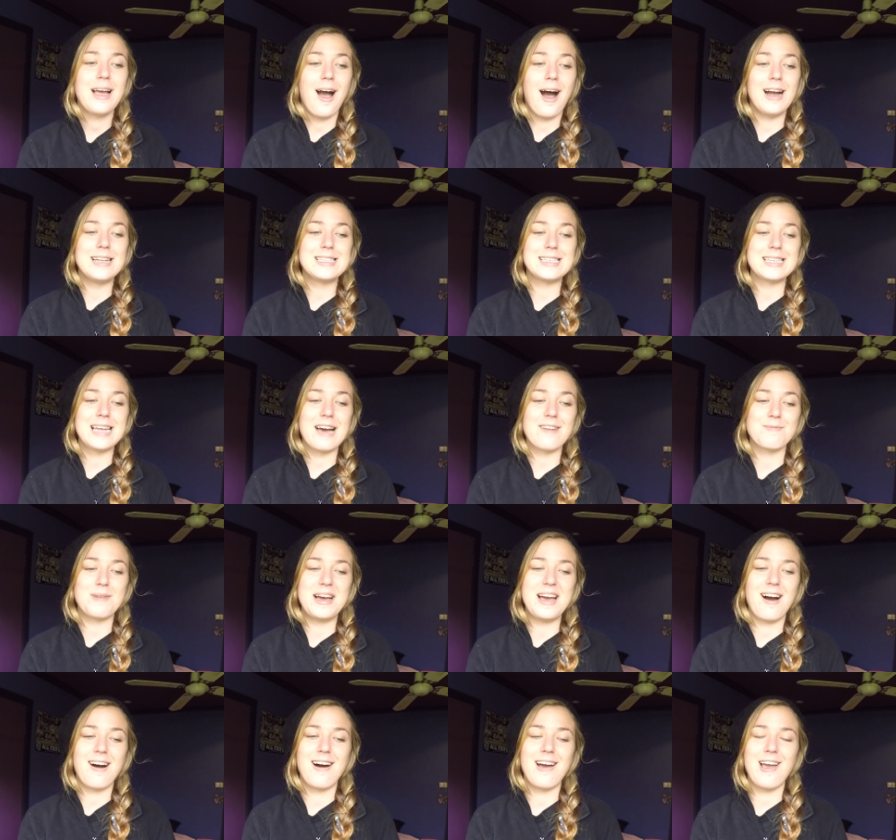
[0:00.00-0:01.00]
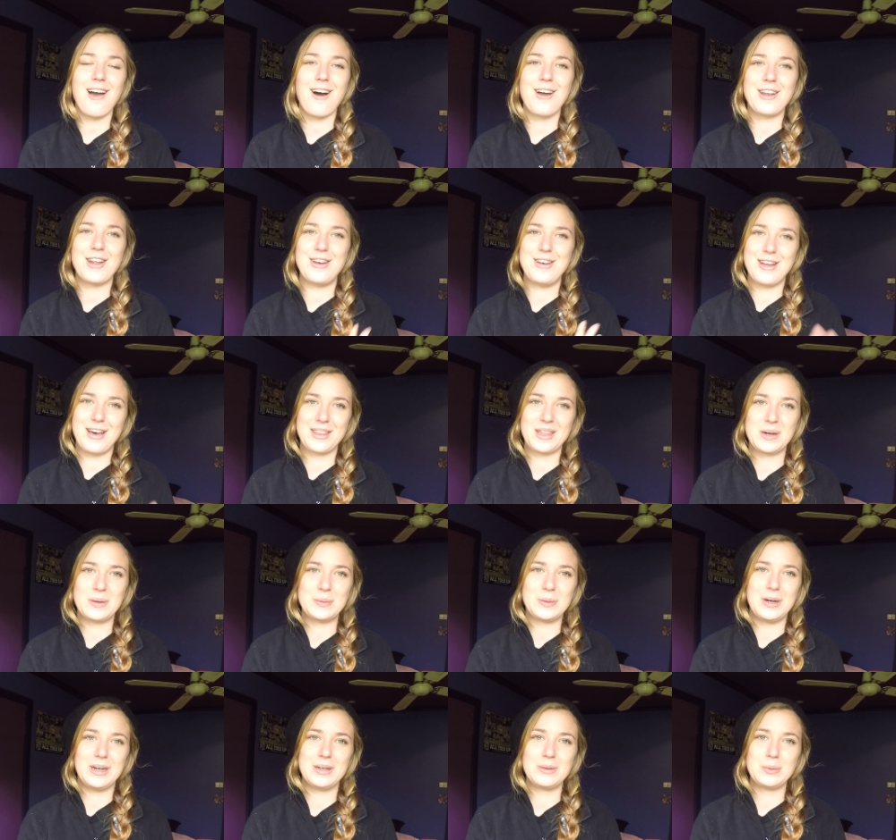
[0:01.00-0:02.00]
I did have my eye on another
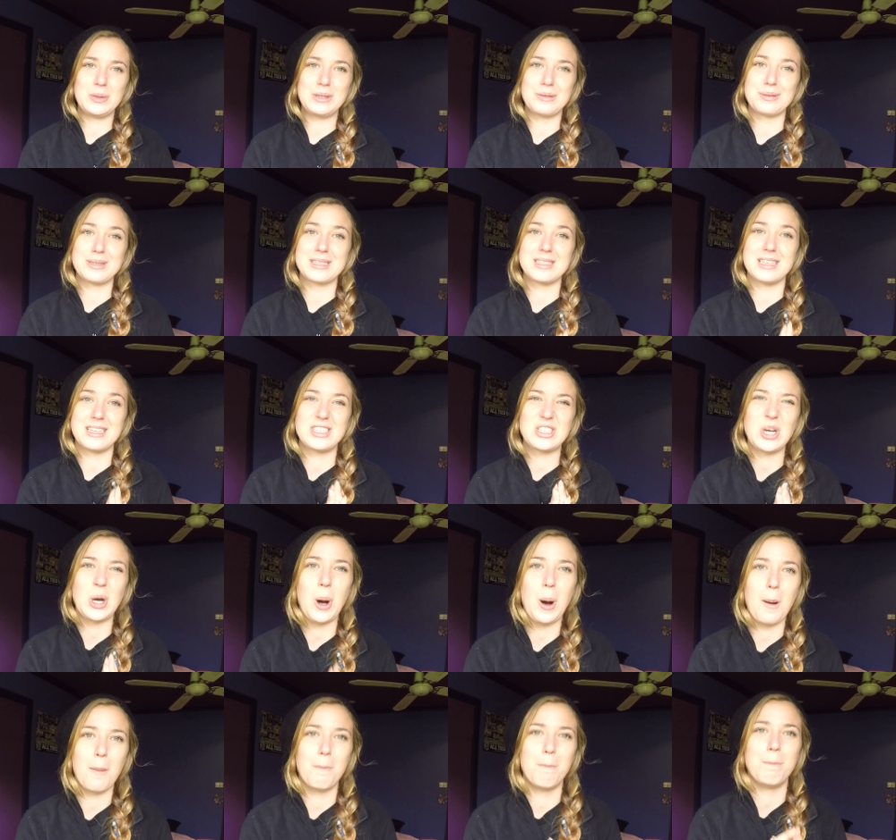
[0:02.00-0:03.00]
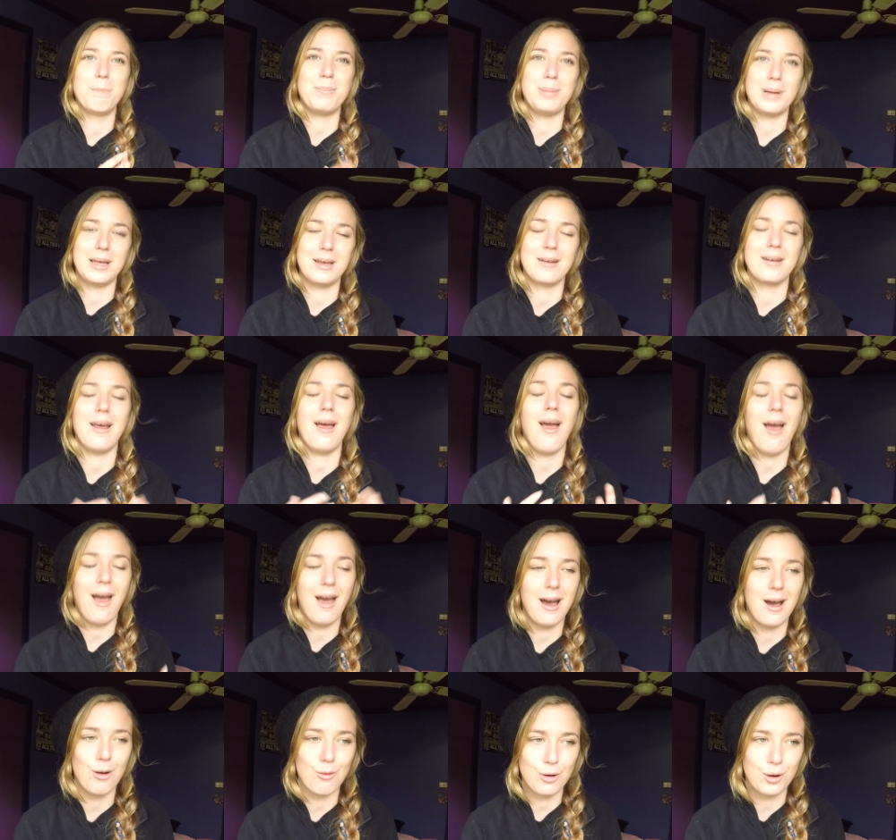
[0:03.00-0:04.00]
one, which was the Tom Bihn
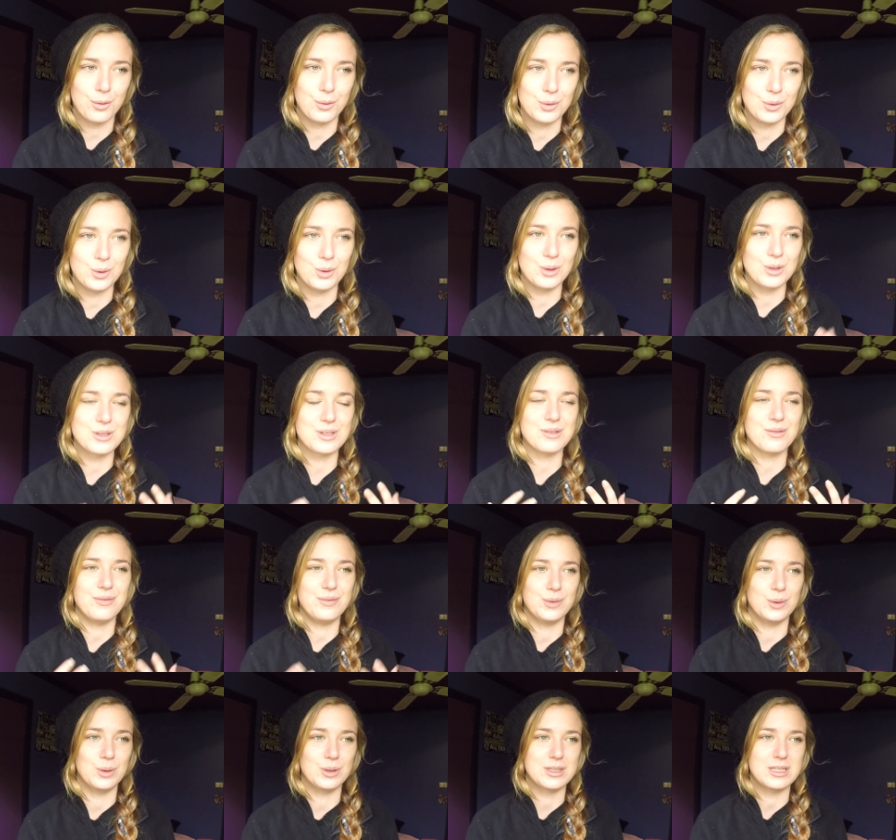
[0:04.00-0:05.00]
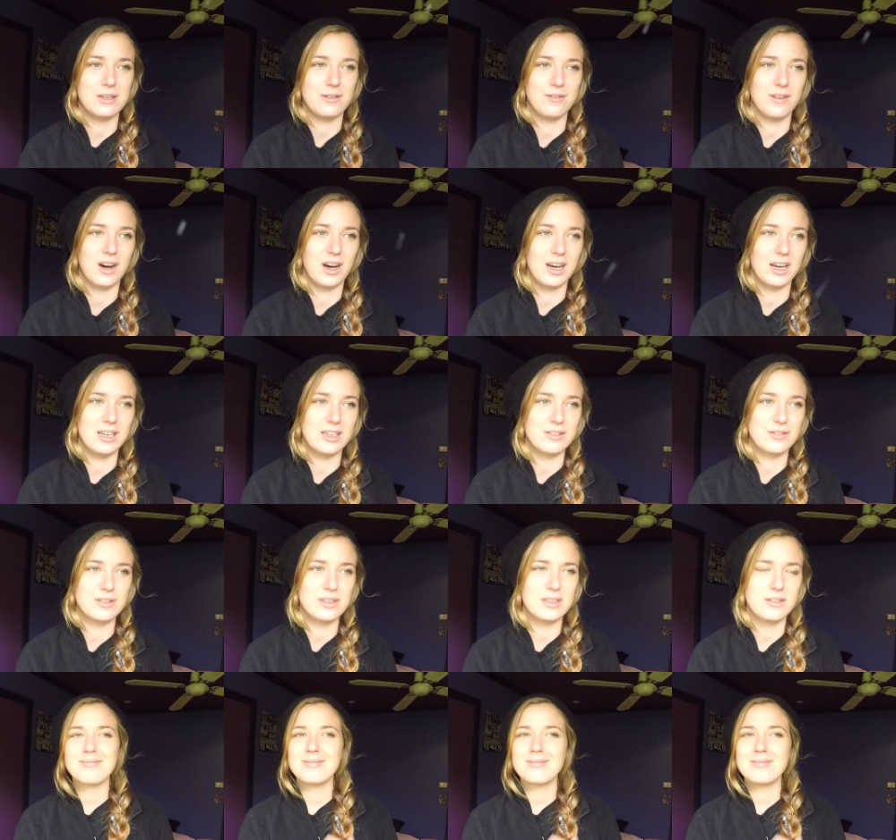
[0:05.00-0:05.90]
Aeronaut forty-five.